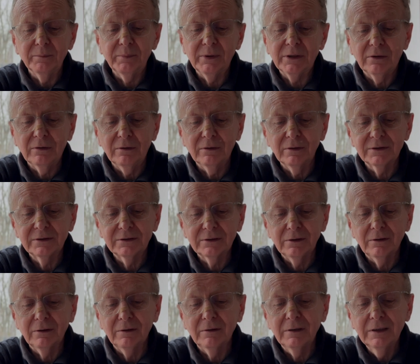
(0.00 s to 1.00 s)
because
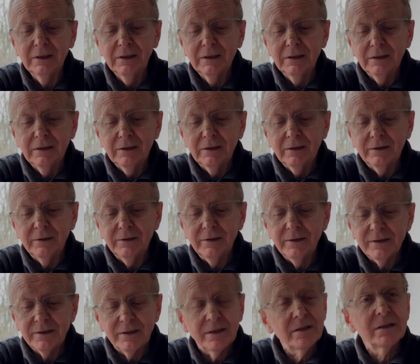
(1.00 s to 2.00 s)

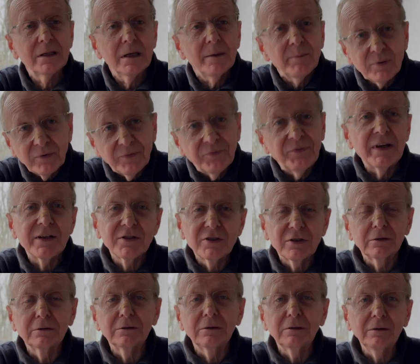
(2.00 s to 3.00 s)
this is a
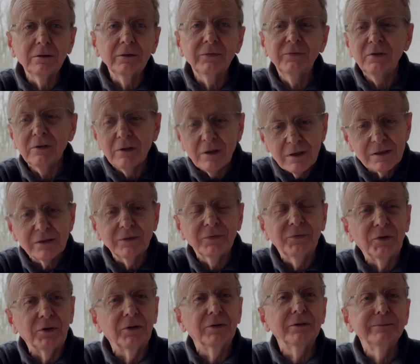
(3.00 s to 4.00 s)
professional
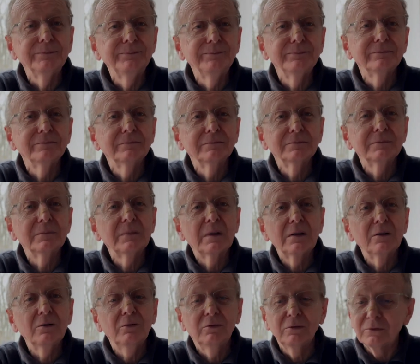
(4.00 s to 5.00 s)
philosopher
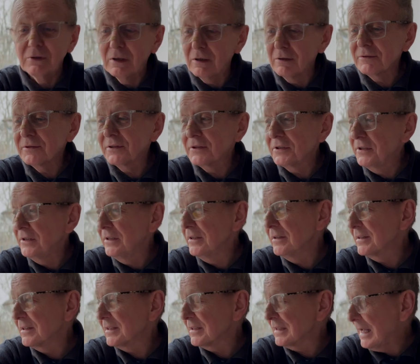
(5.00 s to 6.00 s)
who knows
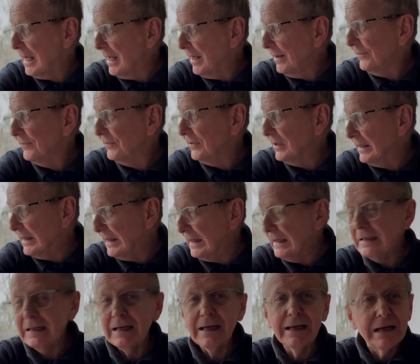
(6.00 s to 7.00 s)
his stuff
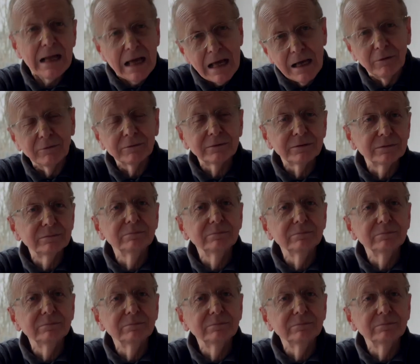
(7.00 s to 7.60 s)
in and out.